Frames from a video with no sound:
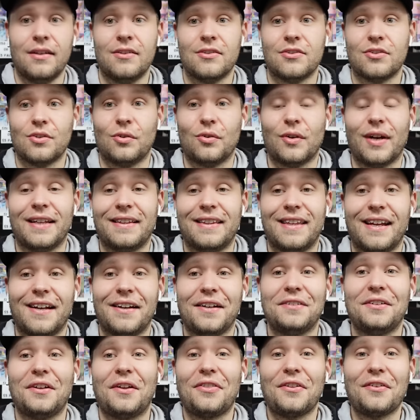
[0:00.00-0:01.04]
So right there,
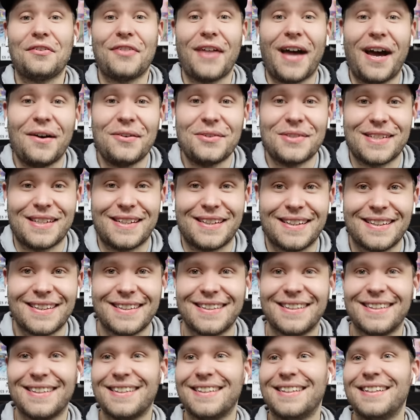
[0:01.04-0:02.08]
another $1,000.
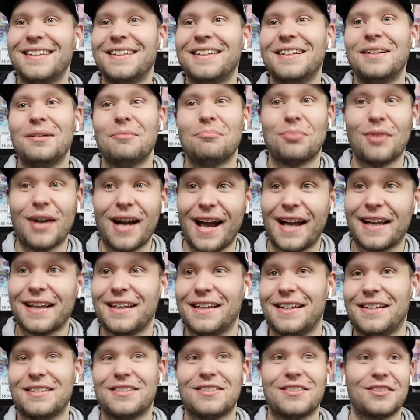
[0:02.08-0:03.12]

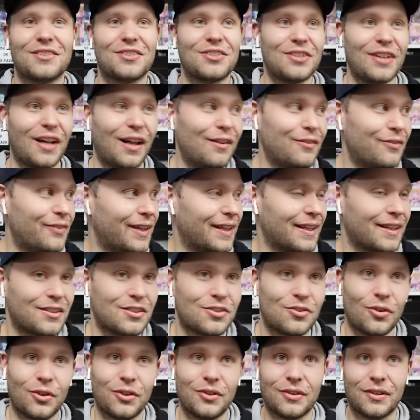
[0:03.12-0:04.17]
Brackets, shelving.
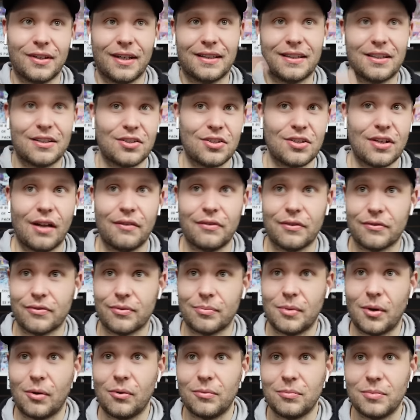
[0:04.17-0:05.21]
Sure, you can get the shelving
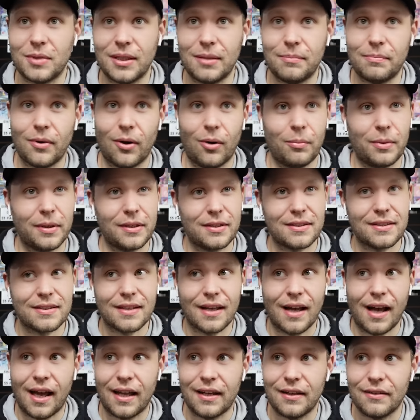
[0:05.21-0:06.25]
from Home Depot, but it's
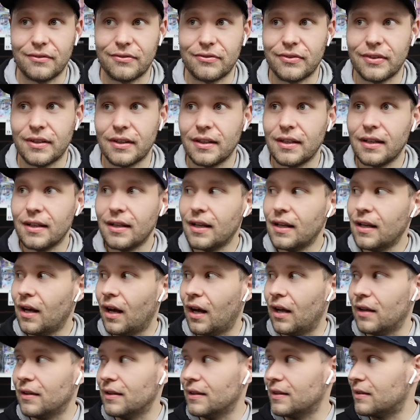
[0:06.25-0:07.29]
kind of
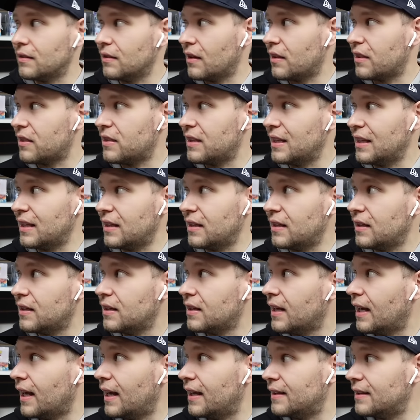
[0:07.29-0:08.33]
a little thin
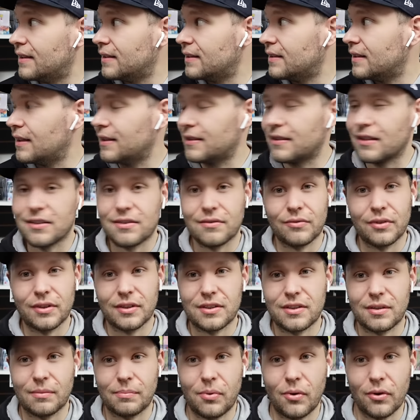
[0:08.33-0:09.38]
and it doesn't really
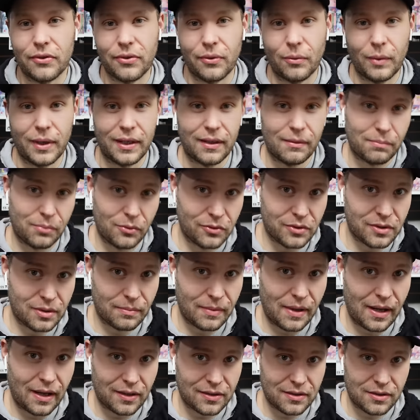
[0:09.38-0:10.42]
support the weight of booster
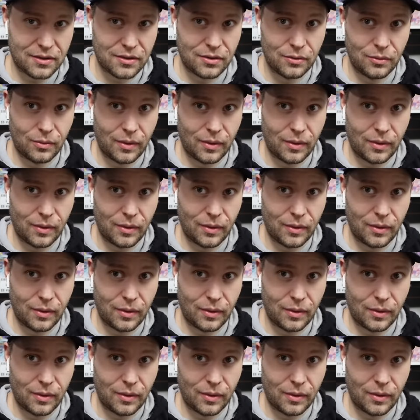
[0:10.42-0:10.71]
boxes too